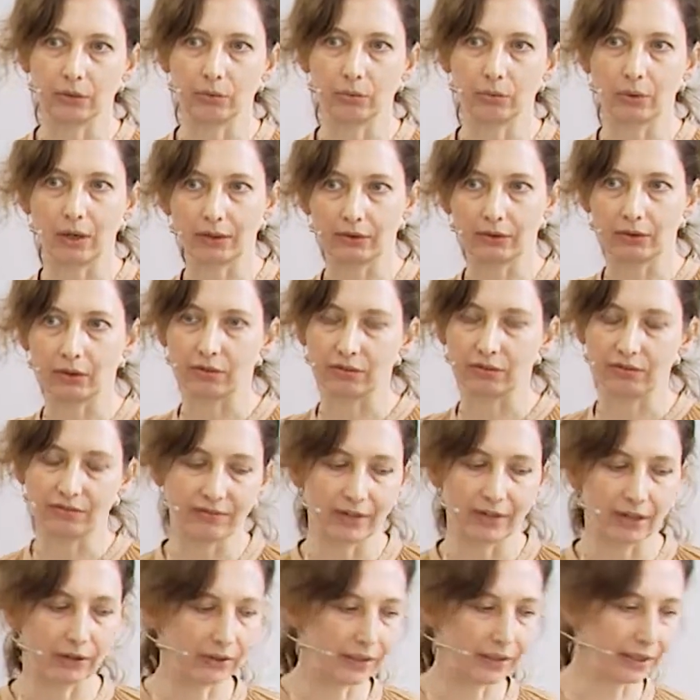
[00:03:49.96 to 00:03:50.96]
who are not
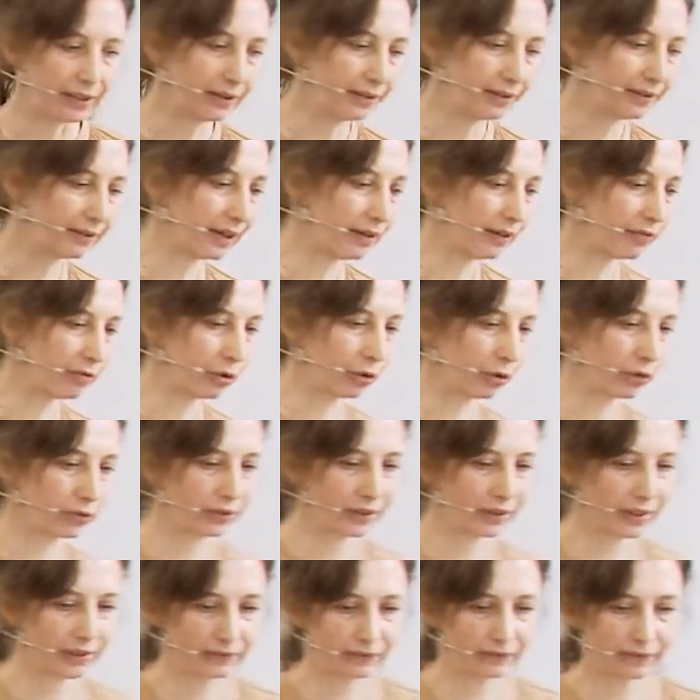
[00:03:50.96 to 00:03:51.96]
very
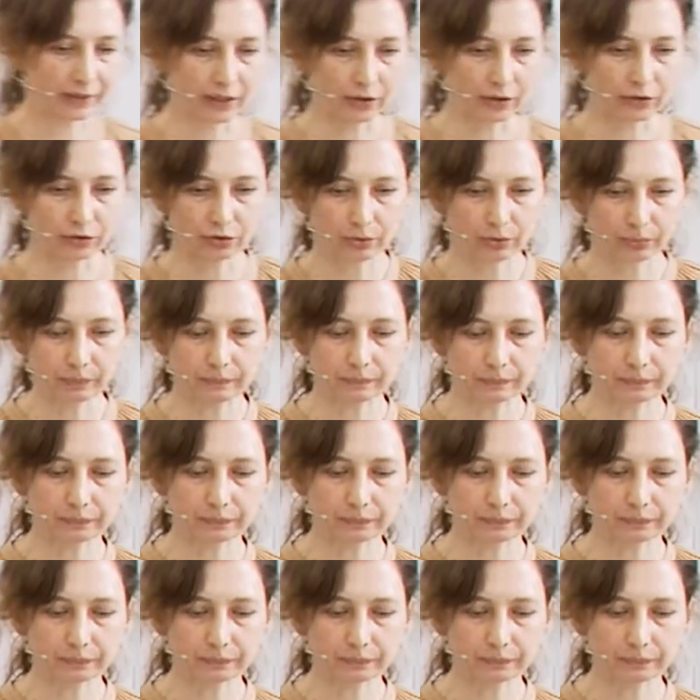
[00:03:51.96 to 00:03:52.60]
diverse as such.